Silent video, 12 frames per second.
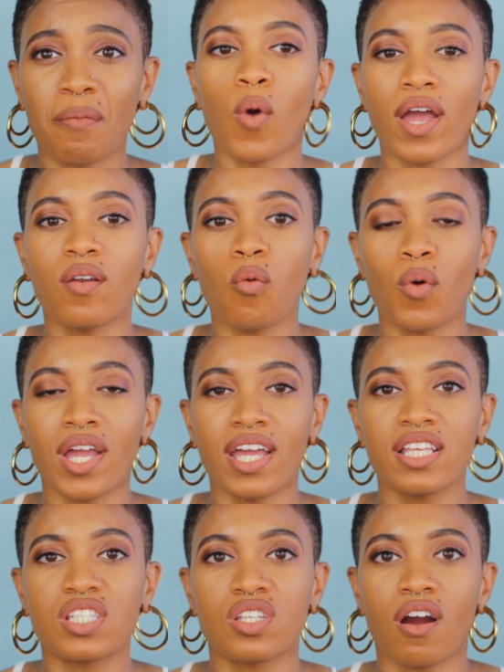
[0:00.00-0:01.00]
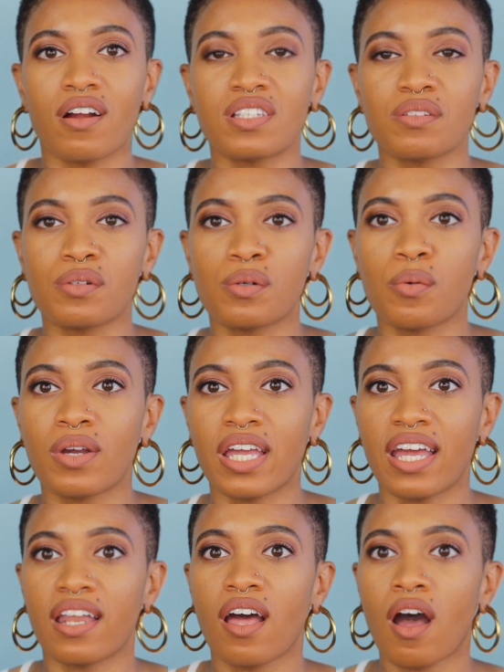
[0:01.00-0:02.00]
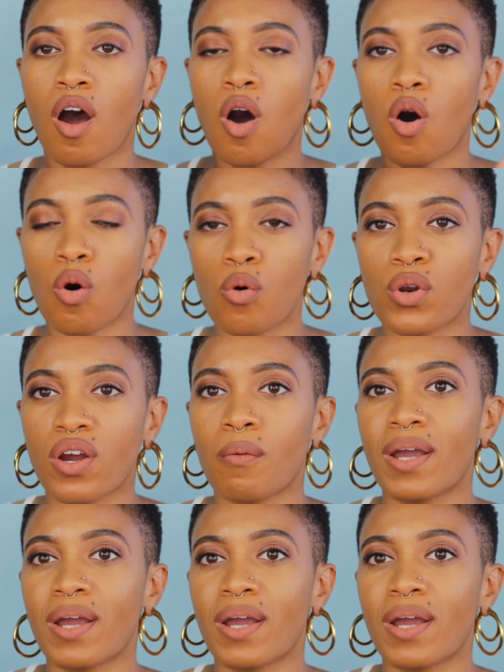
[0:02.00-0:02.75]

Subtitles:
When we start to get older,